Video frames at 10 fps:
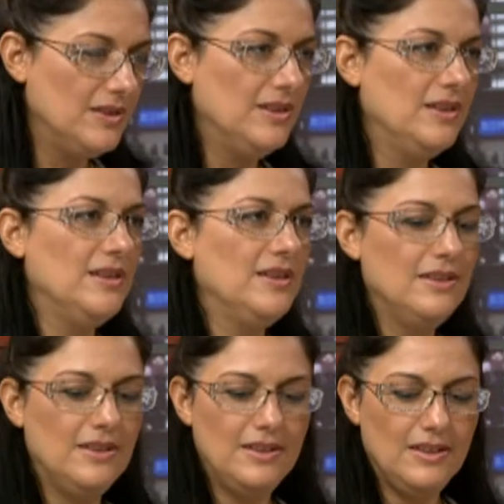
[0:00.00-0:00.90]
here?
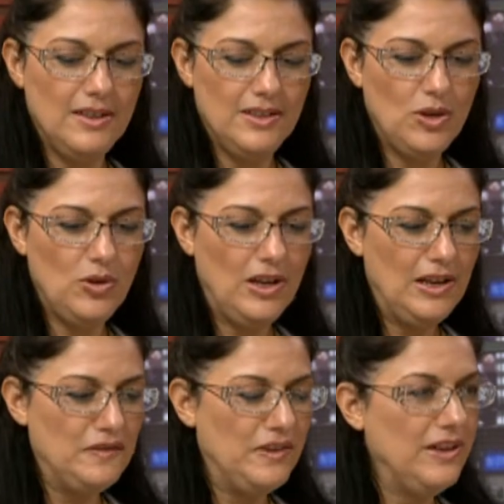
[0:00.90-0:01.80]
But he's not such a
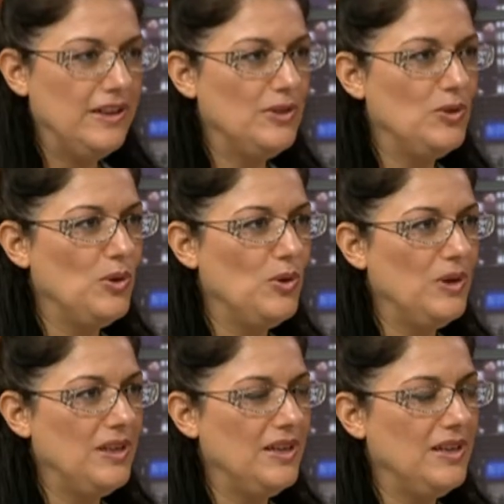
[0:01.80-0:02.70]
happy kind of
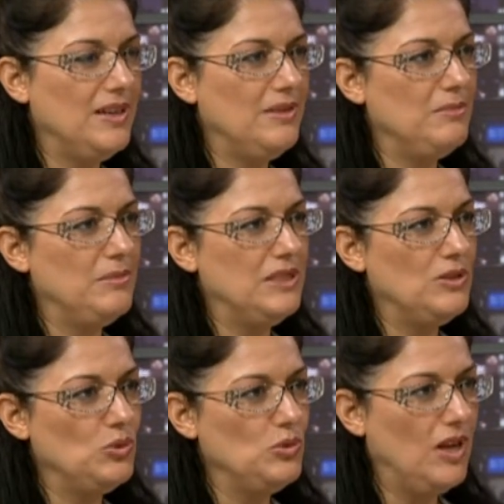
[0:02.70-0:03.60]
character.
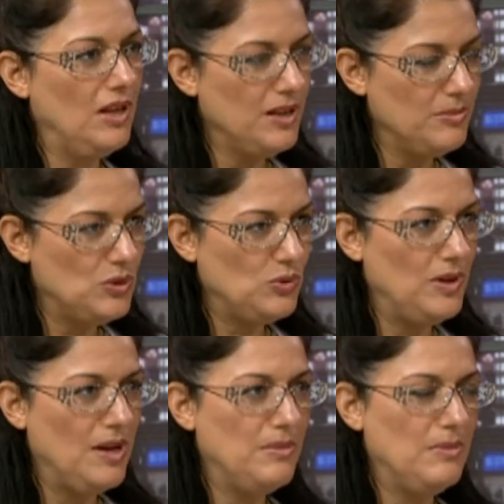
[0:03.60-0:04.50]
Can I
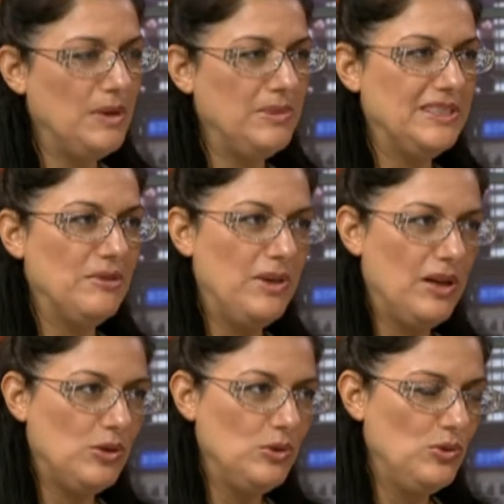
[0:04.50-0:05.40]
discern with
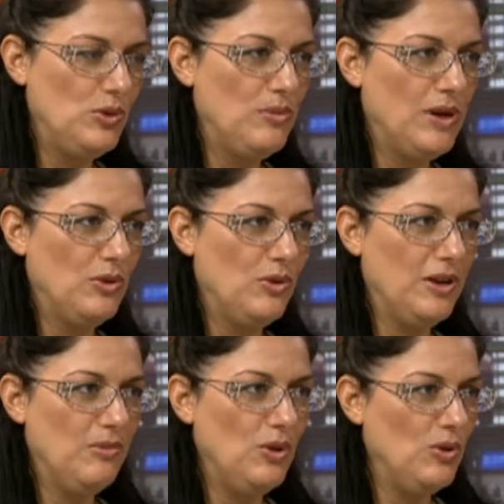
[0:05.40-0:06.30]
him, scrutinize with him
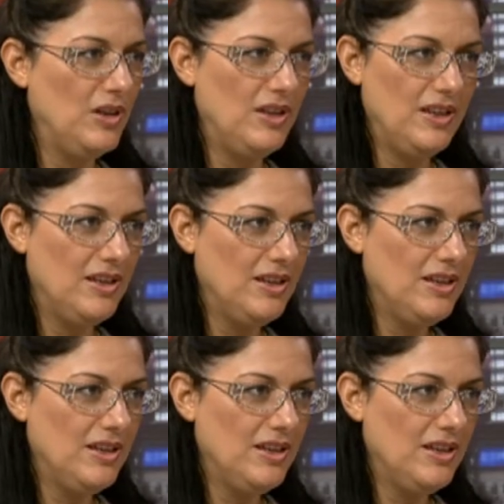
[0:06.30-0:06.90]
in a certain